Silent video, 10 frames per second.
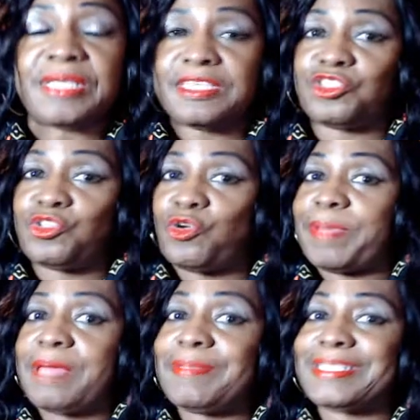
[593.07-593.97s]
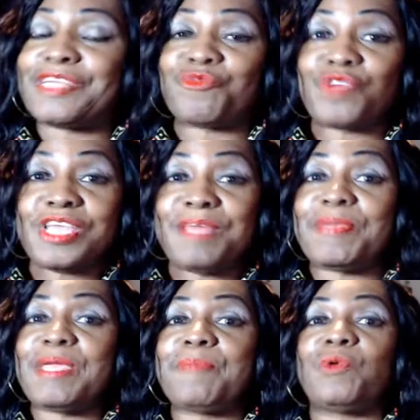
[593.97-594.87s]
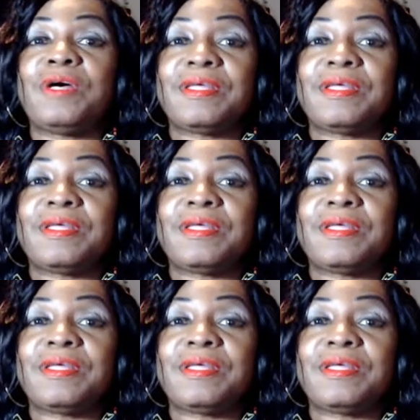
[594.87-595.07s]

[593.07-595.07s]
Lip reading: Because, you know, babies can read people.